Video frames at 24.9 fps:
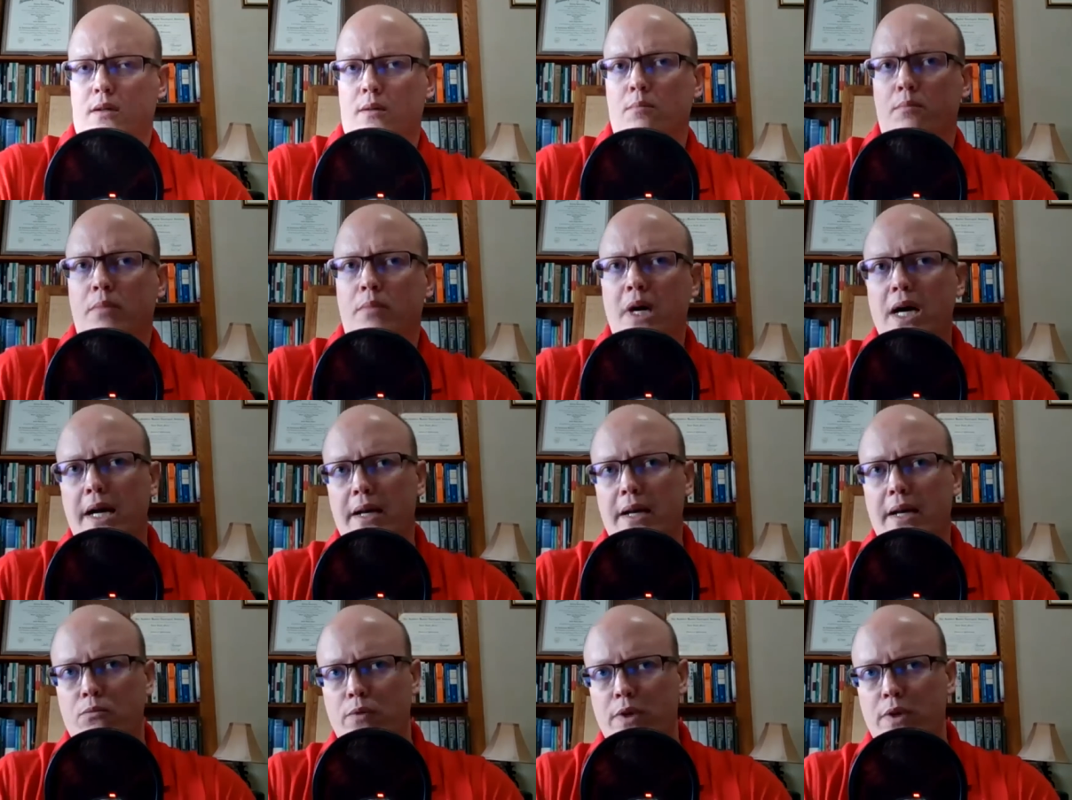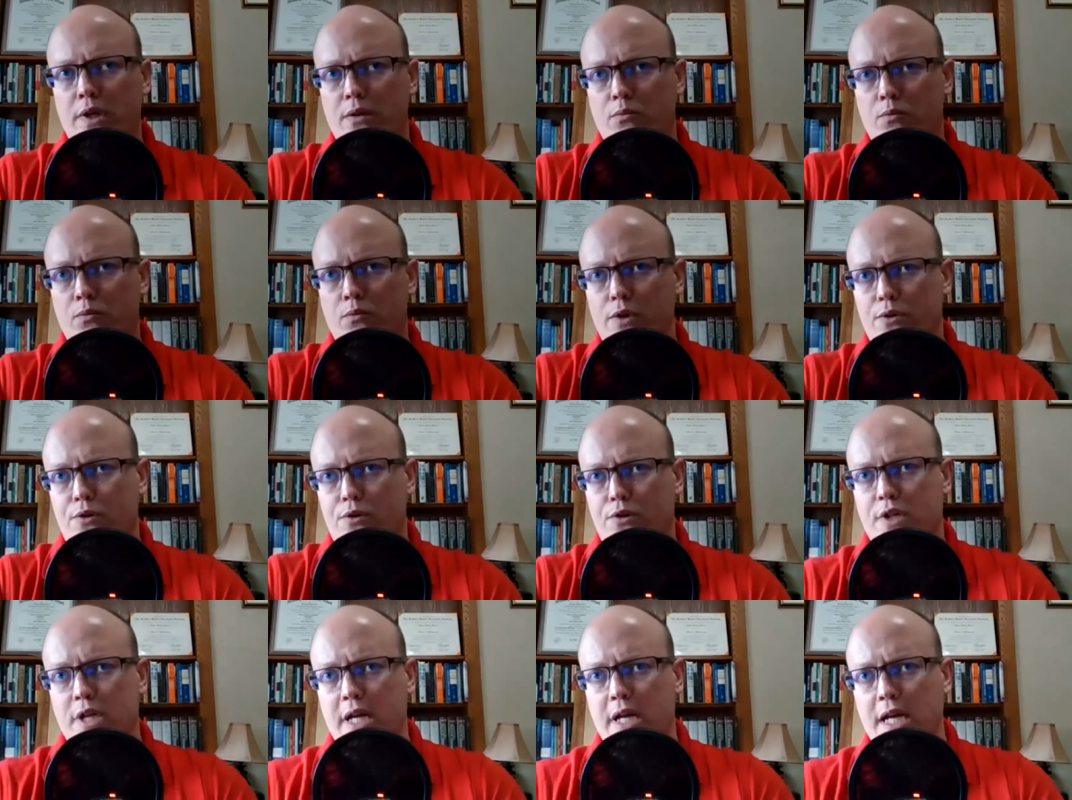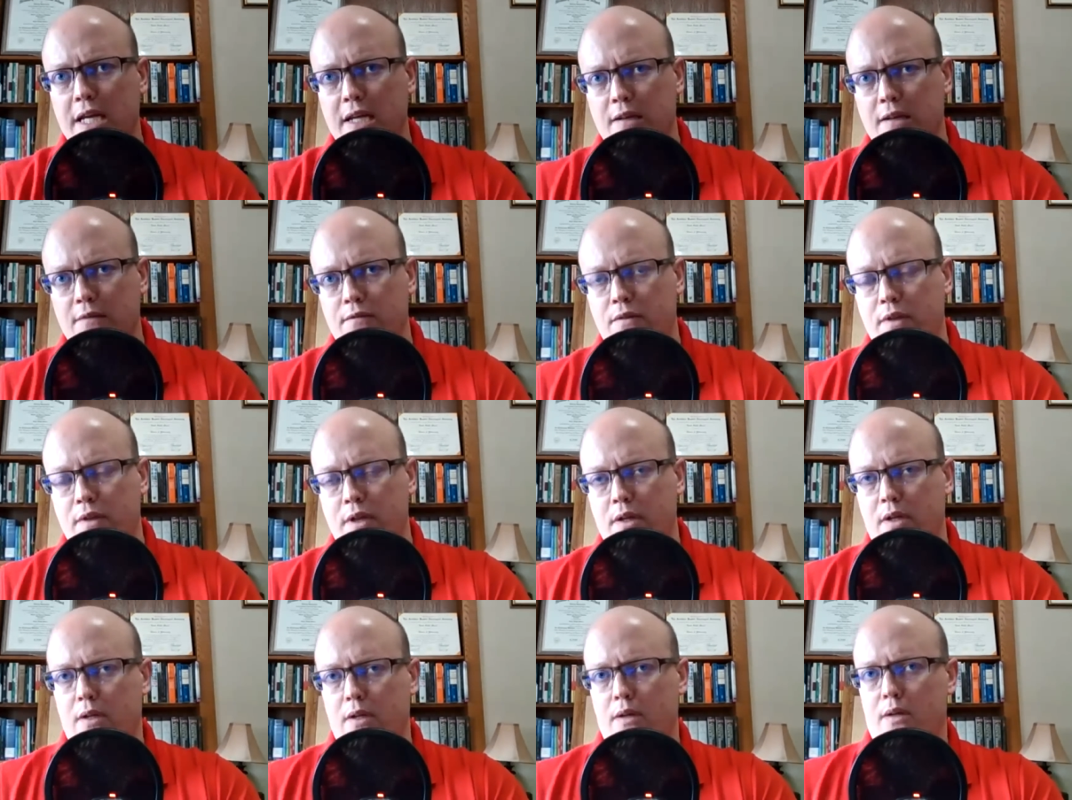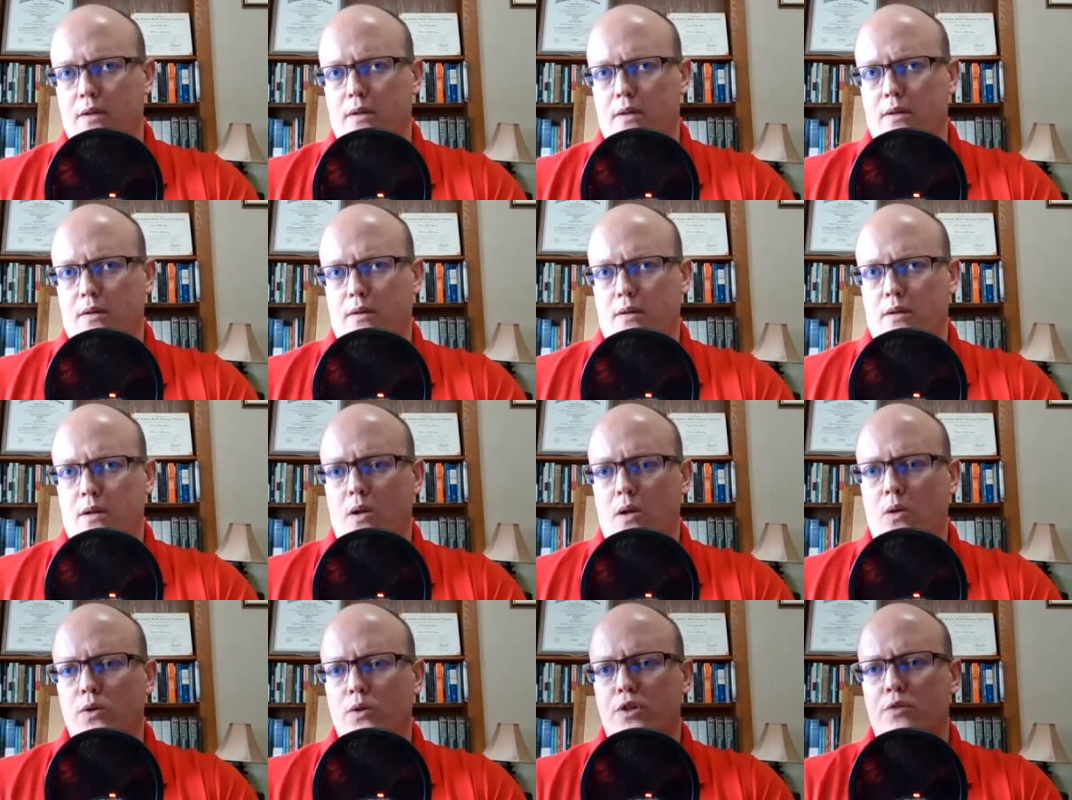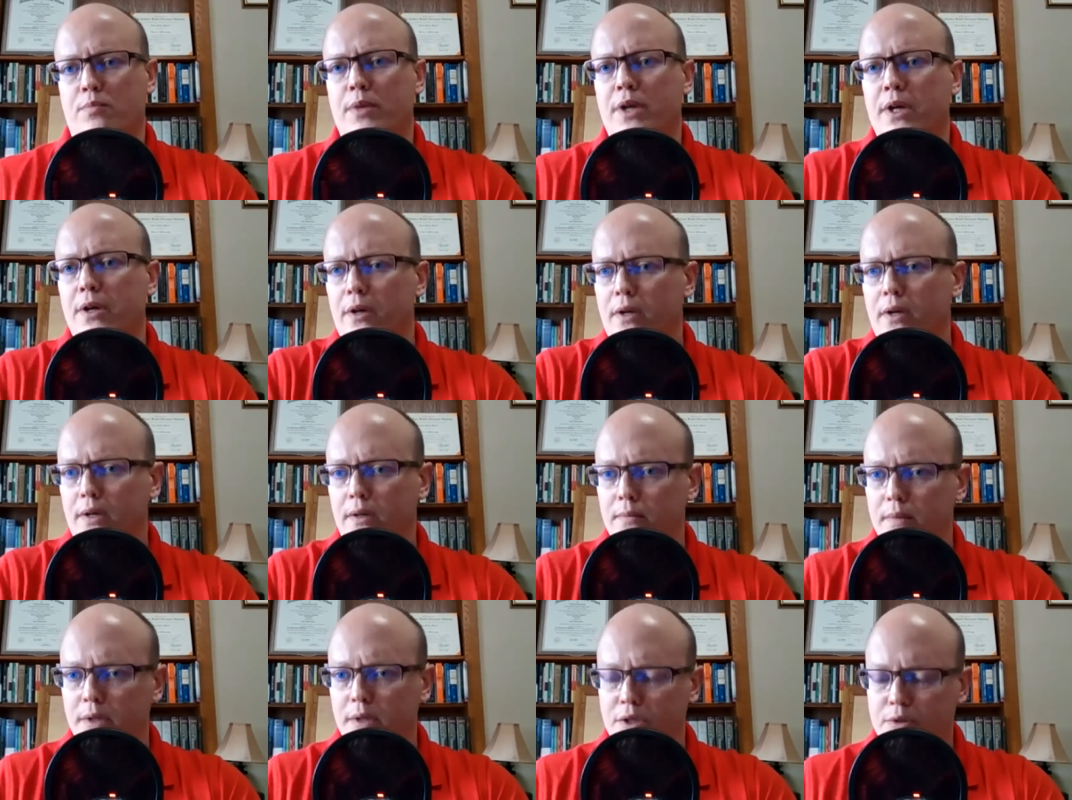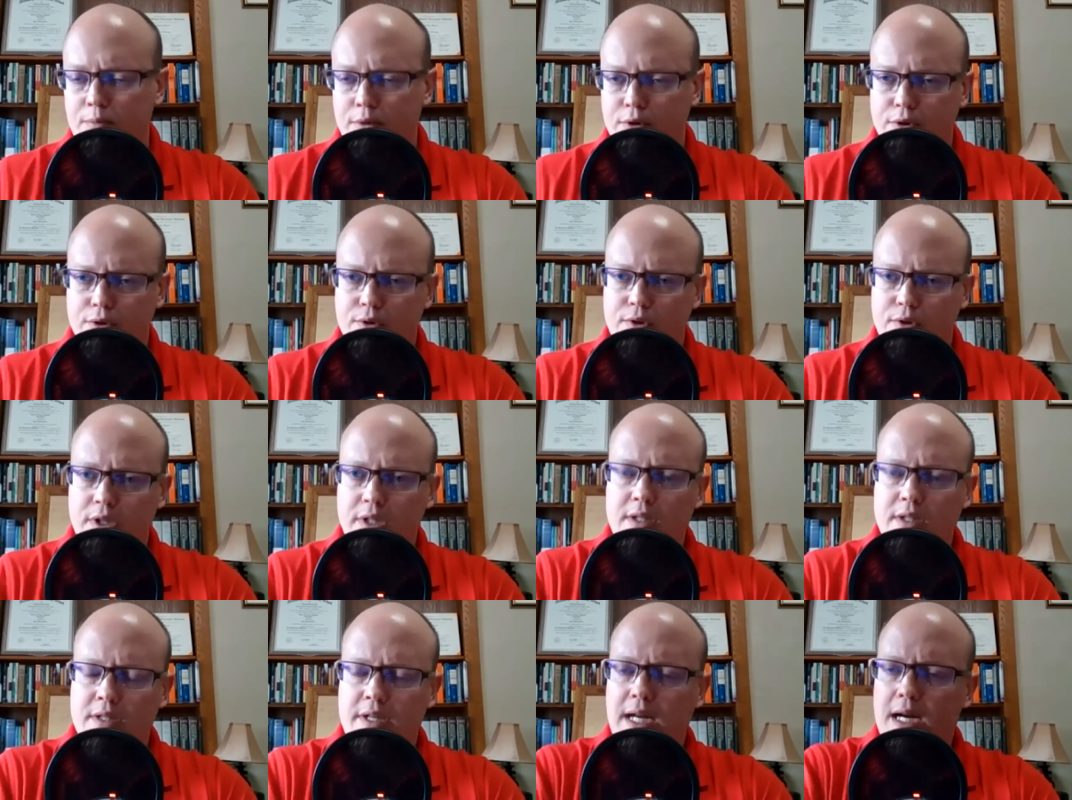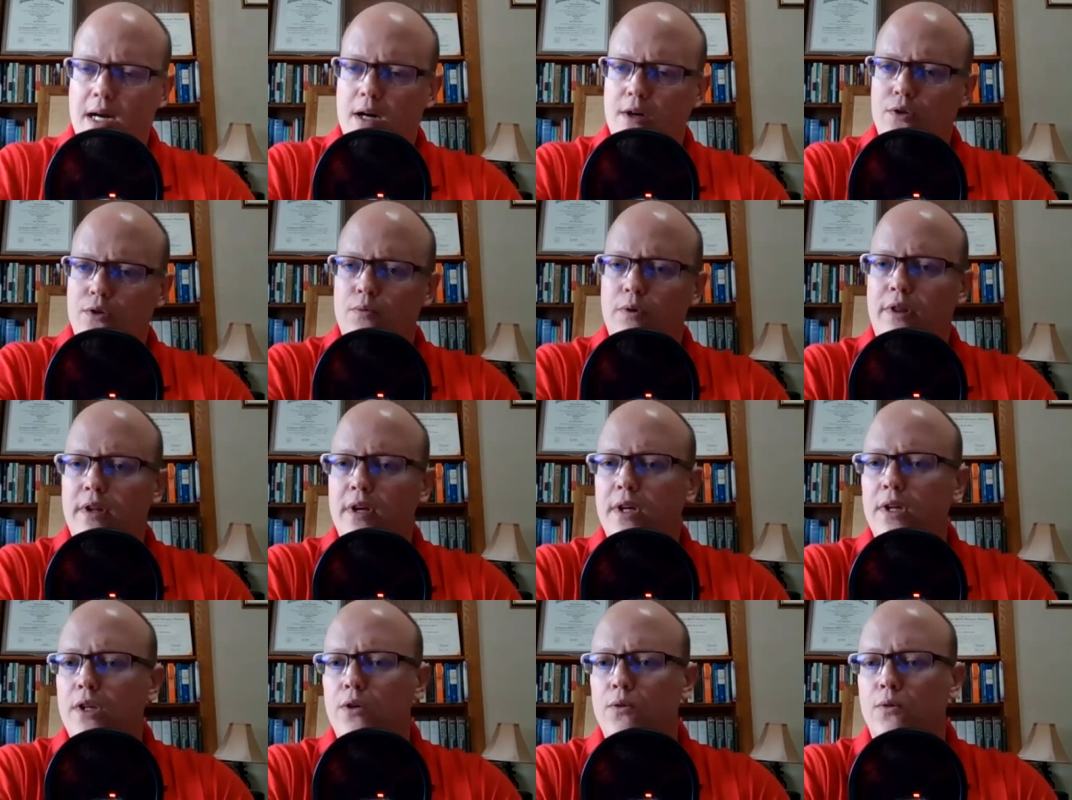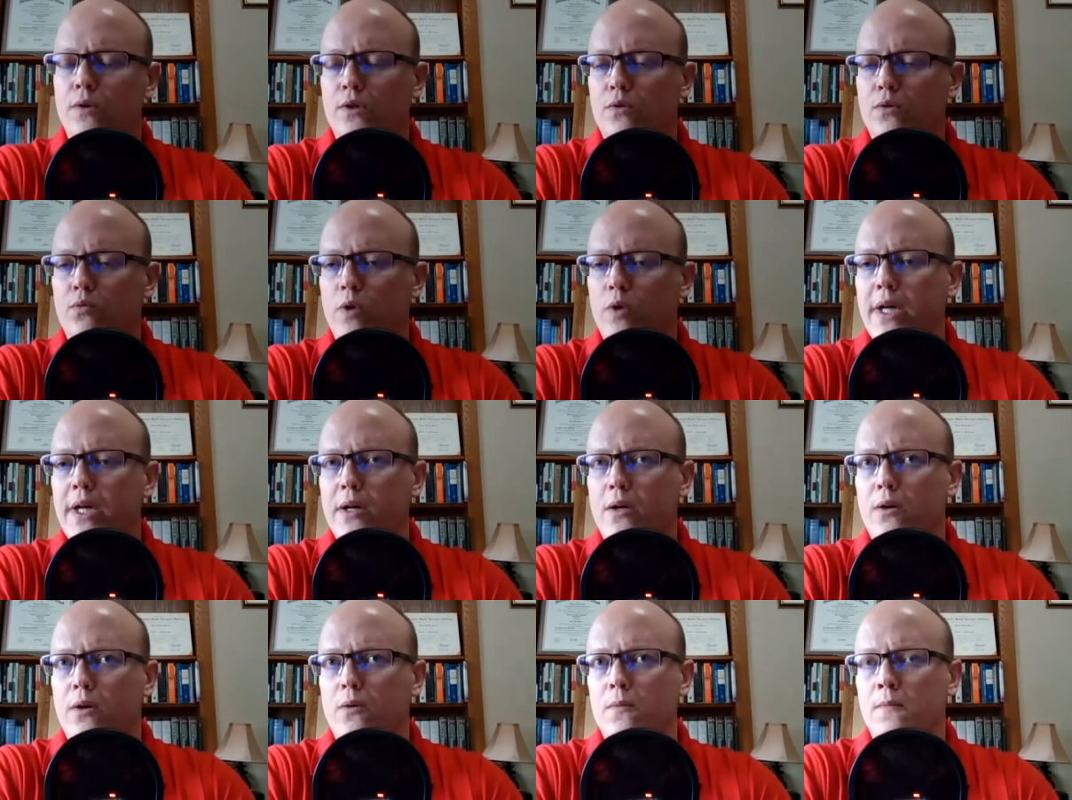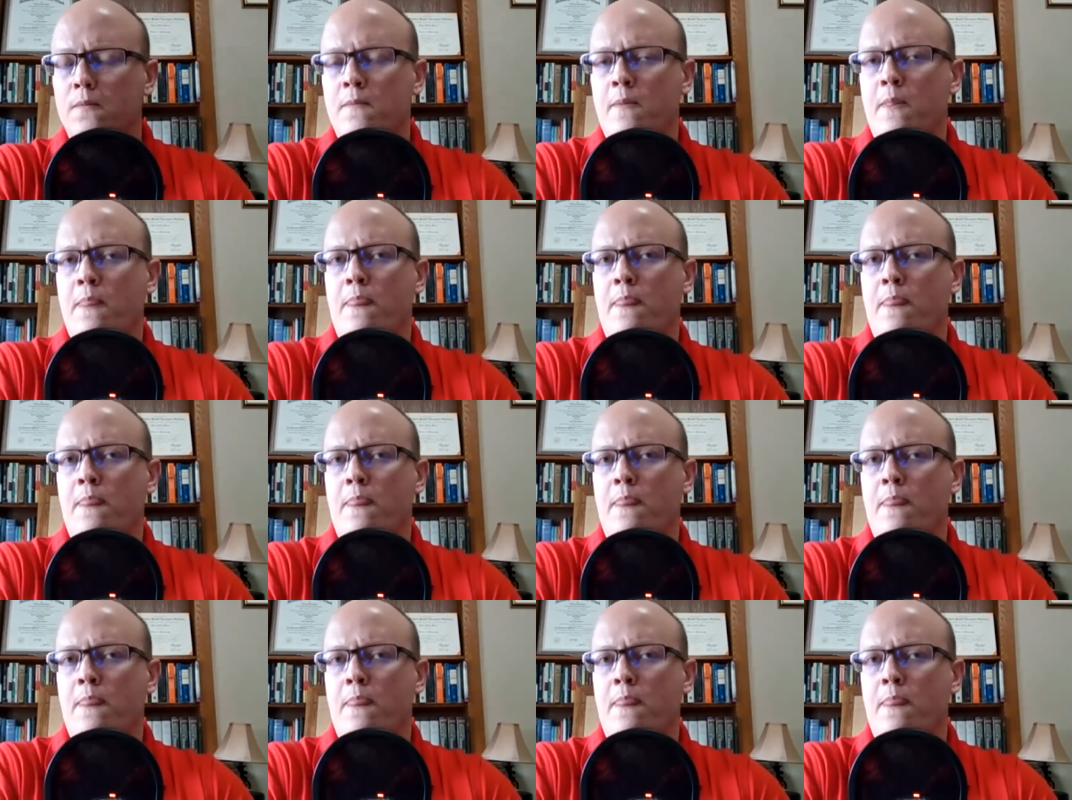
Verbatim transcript: But when, when you're saved, Holy Spirit is producing desires within you as well.